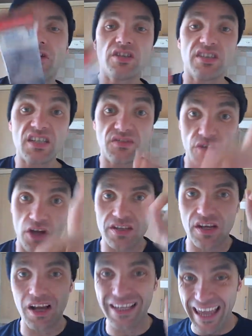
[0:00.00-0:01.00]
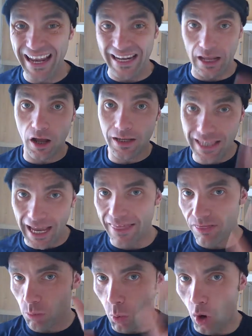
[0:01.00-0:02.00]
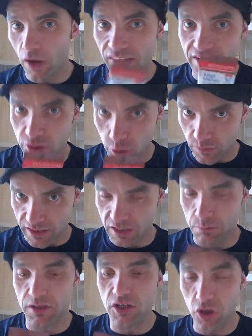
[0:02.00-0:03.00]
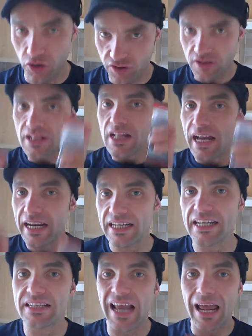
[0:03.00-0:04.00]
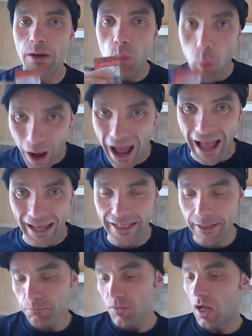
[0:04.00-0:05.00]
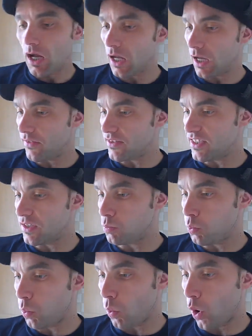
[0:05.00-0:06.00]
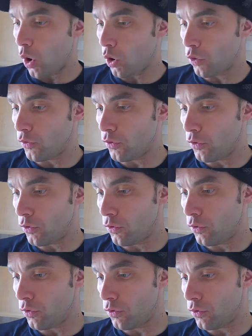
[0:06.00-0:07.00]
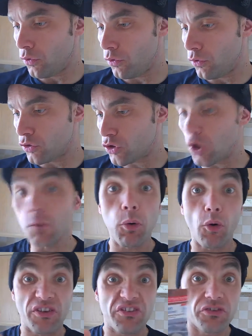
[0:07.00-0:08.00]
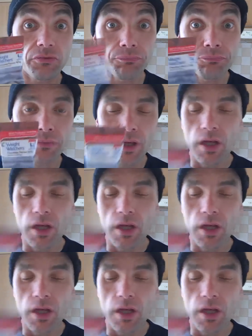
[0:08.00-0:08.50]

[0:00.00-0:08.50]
first things first, I get it. I get why they do this, because it is a way, this is 2 points.